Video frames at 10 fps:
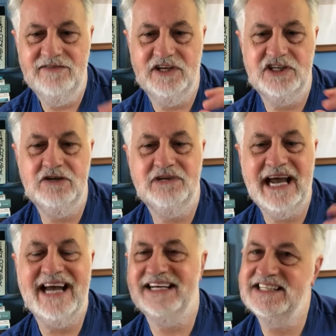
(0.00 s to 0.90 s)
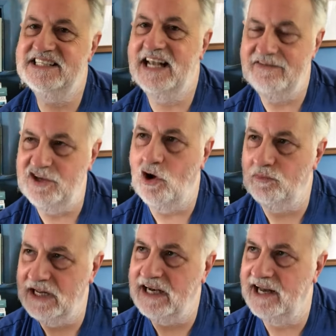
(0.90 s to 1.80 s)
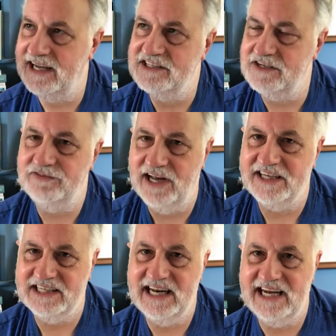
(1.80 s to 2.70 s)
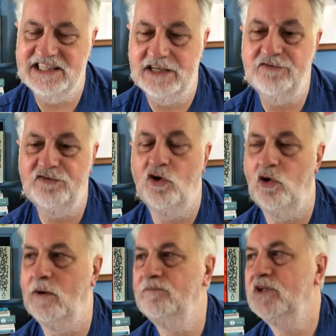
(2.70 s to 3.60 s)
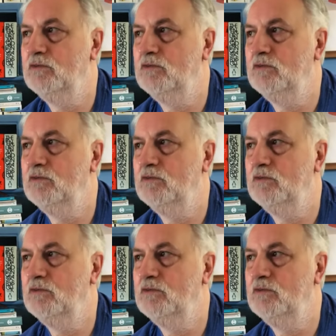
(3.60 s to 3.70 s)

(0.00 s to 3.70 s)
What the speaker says: that you get in, say, the opening lines of 1984,